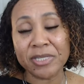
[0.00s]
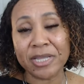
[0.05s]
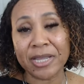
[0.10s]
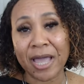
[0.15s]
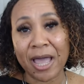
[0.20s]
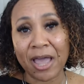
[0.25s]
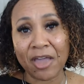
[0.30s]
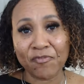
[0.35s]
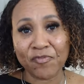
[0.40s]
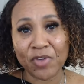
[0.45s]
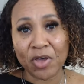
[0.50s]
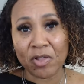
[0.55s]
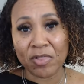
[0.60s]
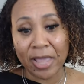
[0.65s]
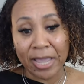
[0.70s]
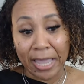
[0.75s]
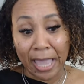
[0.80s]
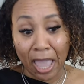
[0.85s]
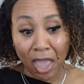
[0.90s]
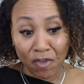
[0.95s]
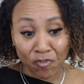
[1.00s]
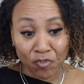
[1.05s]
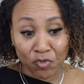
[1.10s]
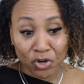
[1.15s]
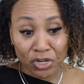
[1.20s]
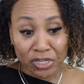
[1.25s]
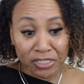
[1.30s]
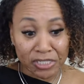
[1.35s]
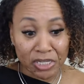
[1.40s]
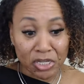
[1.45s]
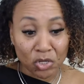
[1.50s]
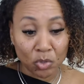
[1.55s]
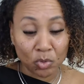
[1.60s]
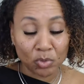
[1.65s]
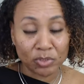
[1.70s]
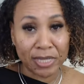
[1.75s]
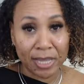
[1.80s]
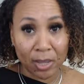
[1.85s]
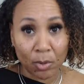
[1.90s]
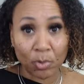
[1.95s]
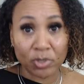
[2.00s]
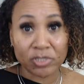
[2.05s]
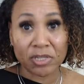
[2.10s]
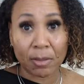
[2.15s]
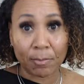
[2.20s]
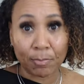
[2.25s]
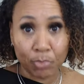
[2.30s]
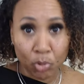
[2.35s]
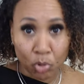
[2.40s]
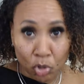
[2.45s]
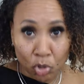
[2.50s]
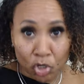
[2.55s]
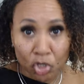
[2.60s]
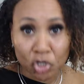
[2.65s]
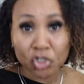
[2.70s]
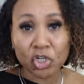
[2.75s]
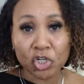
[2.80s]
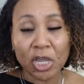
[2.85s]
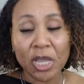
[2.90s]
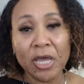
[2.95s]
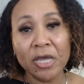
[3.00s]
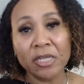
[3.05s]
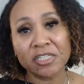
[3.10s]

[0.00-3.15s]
Like I felt like every single day was a push